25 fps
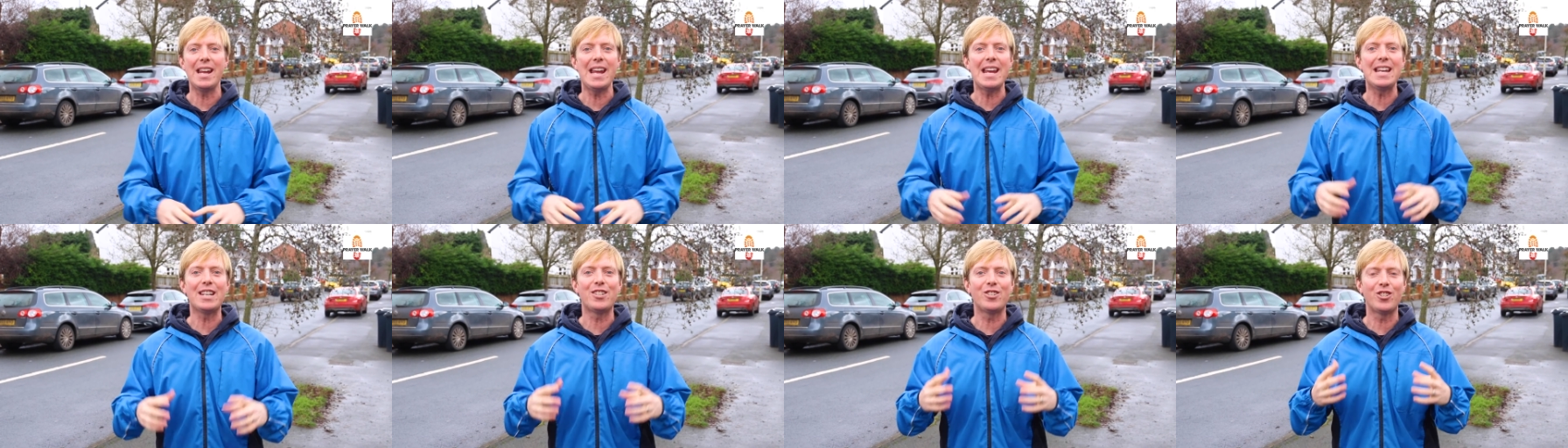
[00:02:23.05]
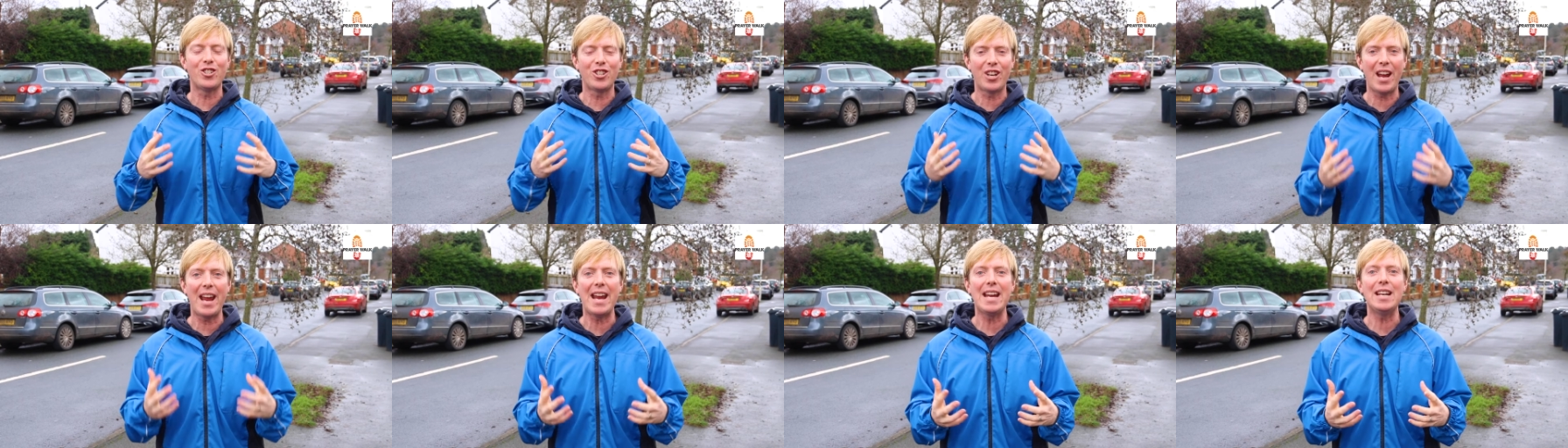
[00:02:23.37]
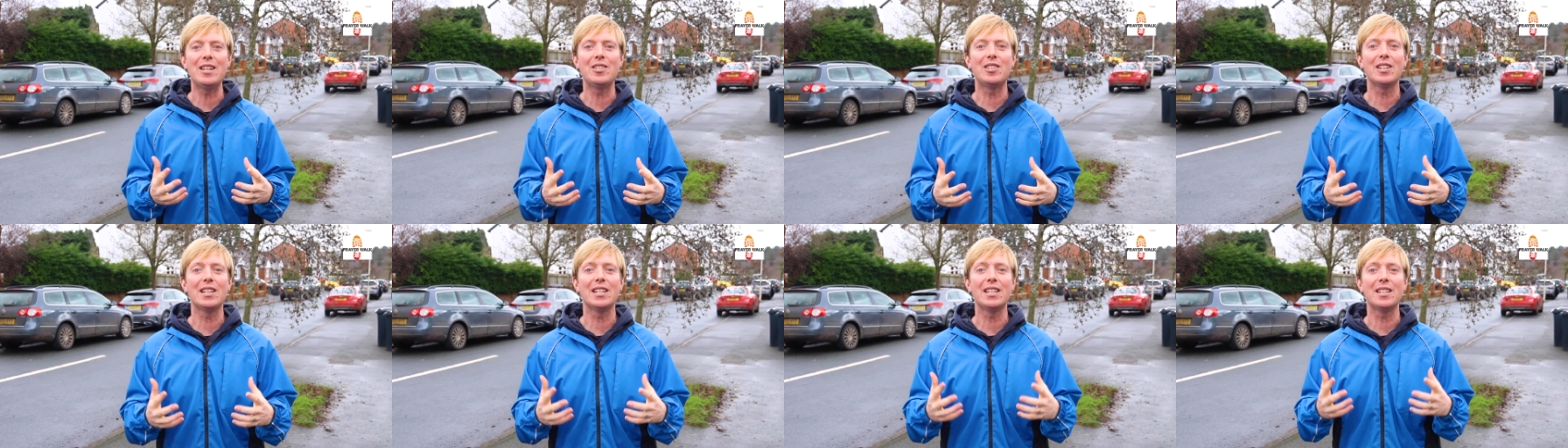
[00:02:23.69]
it's
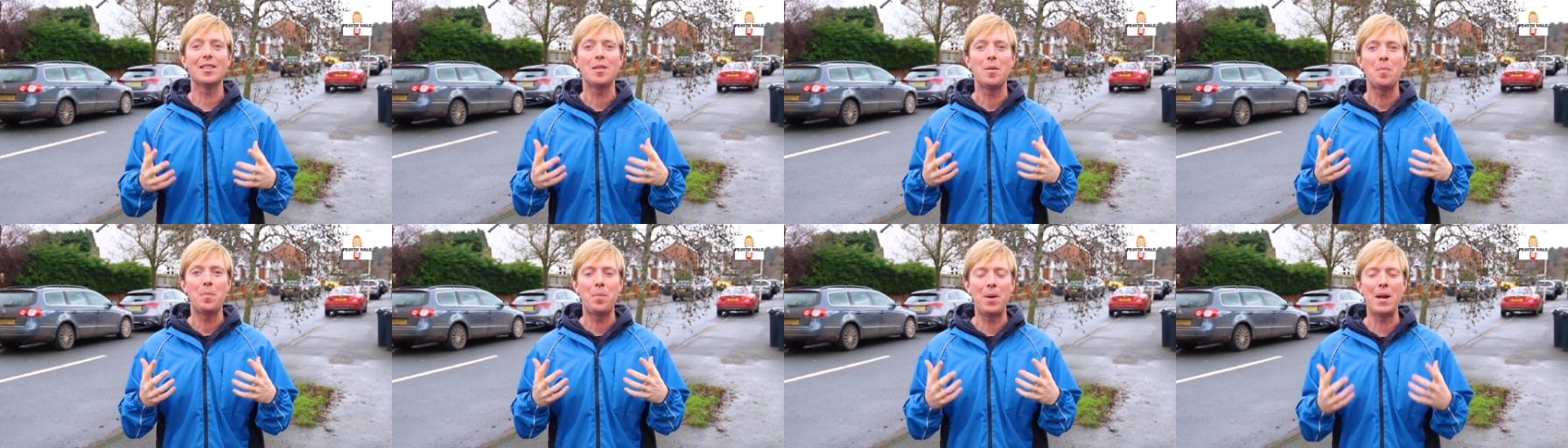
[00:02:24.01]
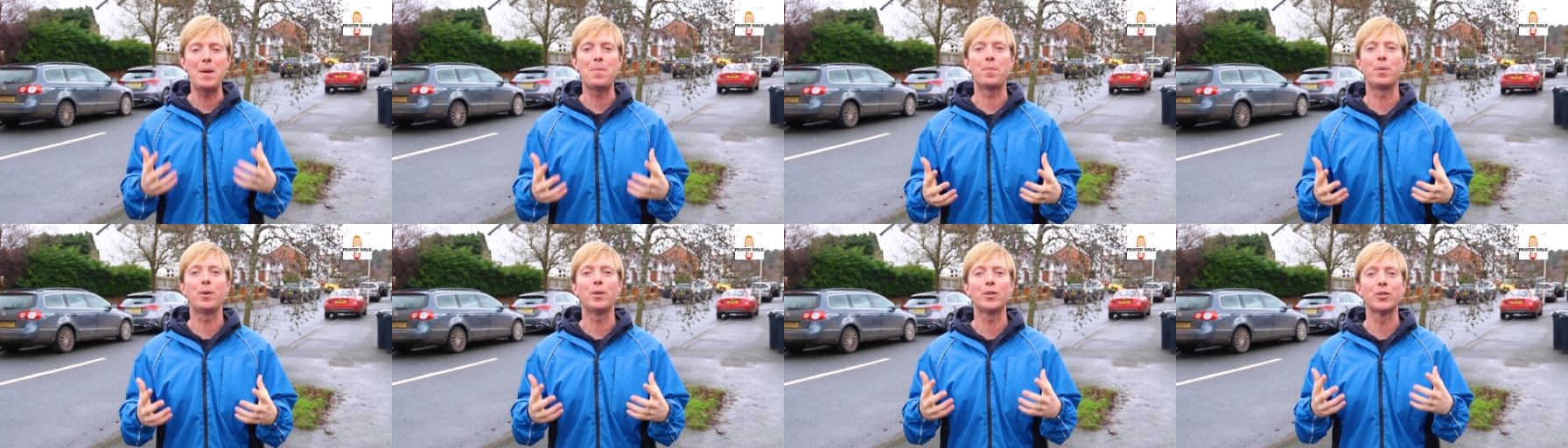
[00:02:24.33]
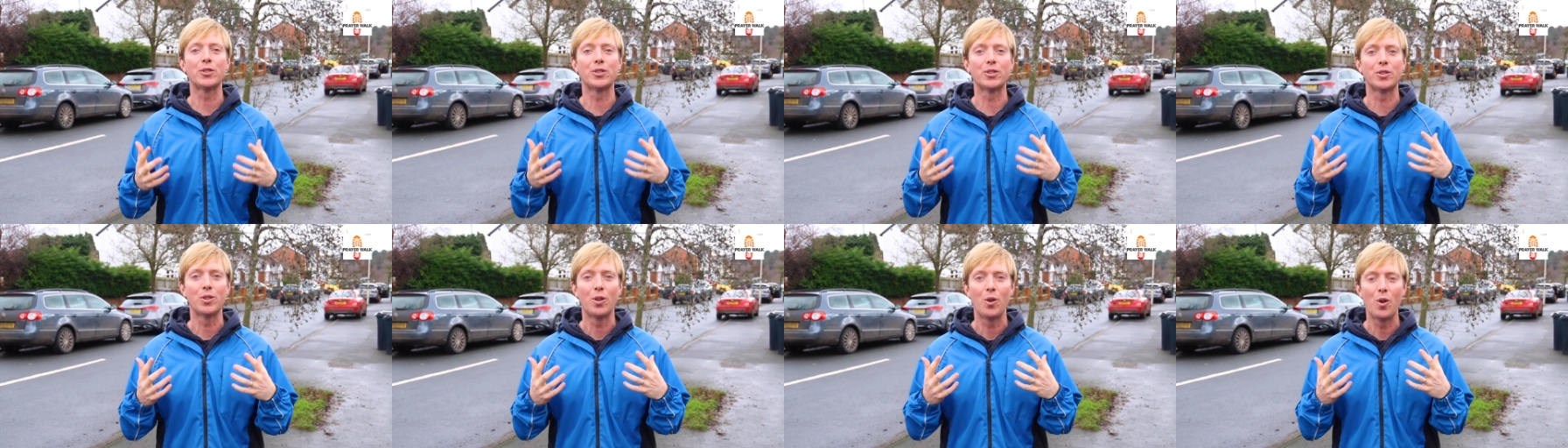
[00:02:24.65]
changing
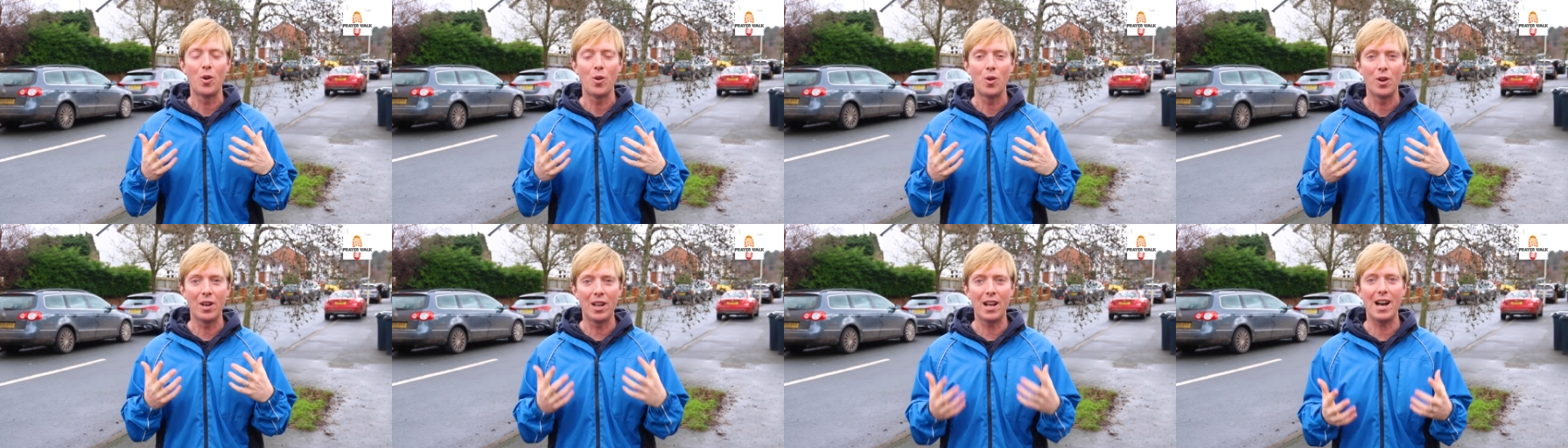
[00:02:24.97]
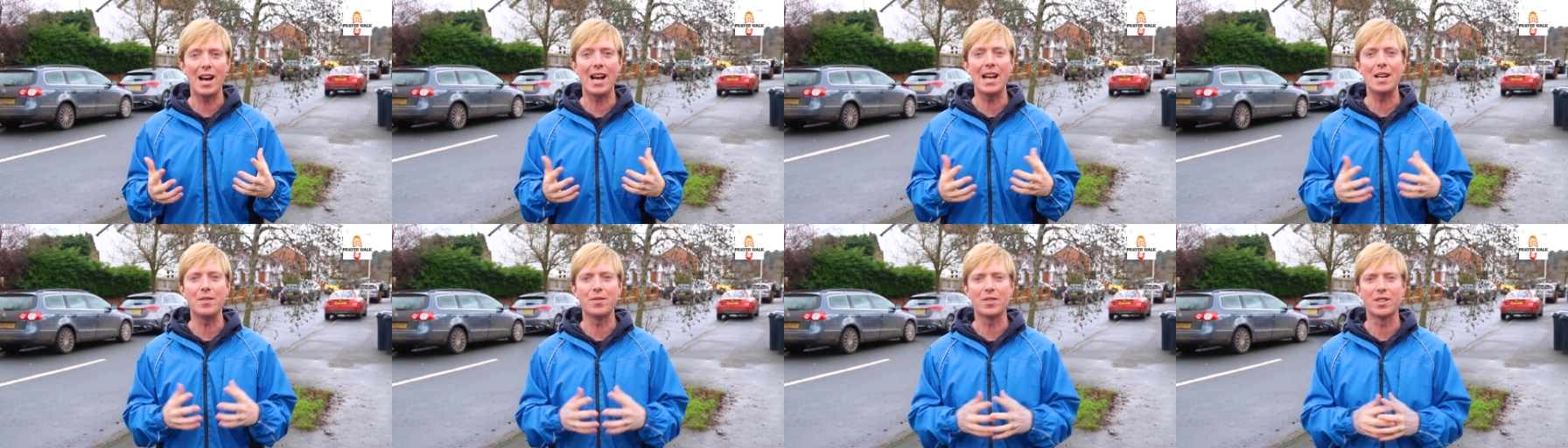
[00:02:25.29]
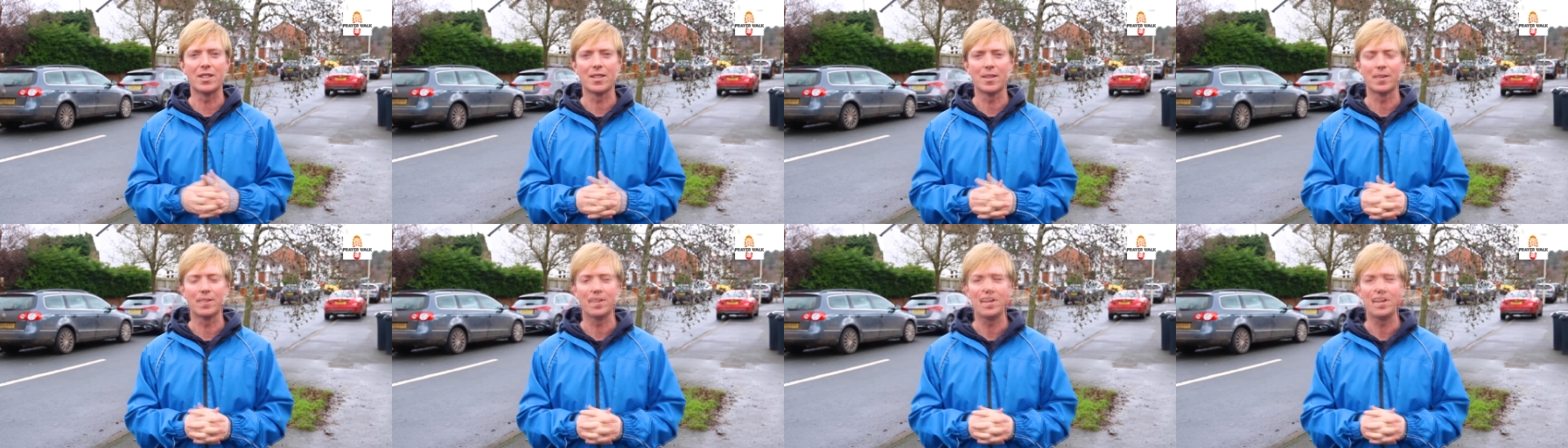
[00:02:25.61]
people's lives.